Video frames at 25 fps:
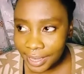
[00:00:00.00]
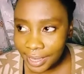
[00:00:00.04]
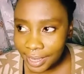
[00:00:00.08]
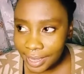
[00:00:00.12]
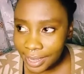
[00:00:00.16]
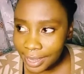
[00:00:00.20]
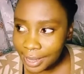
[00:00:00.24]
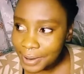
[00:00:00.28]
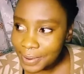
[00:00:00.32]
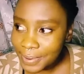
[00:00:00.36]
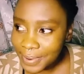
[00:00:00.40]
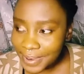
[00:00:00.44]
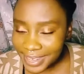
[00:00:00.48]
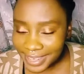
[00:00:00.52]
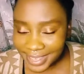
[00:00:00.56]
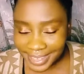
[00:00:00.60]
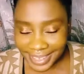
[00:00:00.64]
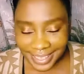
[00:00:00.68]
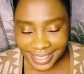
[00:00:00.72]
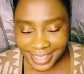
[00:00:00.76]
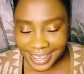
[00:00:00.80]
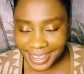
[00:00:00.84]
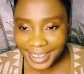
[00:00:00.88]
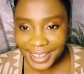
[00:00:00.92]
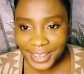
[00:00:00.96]
Anyways,
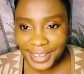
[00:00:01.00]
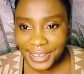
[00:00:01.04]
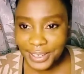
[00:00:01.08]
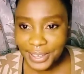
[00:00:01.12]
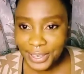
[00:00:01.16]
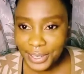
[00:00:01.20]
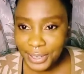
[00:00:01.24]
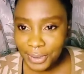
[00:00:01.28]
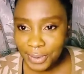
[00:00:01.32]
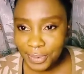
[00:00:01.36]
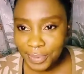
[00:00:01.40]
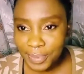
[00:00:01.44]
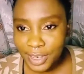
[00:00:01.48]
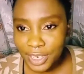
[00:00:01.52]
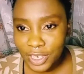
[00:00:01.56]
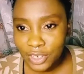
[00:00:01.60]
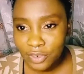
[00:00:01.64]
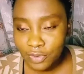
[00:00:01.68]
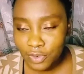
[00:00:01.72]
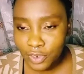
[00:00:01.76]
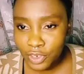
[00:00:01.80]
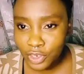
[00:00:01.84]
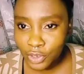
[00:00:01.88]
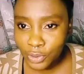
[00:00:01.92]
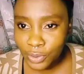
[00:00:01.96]
thank you so much
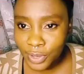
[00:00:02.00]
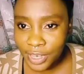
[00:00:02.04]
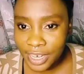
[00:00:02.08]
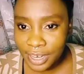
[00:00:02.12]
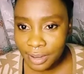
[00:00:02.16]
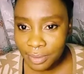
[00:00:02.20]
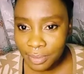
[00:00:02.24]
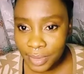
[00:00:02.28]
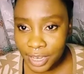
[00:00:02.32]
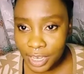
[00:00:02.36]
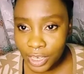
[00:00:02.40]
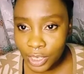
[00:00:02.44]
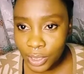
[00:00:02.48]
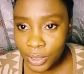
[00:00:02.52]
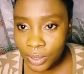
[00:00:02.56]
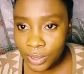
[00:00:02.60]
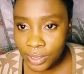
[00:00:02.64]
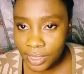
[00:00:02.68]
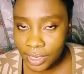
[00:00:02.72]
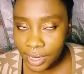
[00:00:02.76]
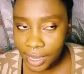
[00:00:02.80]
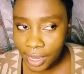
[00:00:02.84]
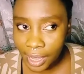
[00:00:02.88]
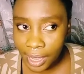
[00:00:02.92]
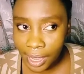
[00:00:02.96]
for joining me
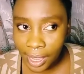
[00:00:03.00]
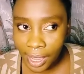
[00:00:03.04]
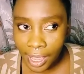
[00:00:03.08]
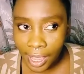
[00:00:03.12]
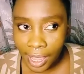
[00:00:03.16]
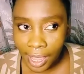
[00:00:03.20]
today,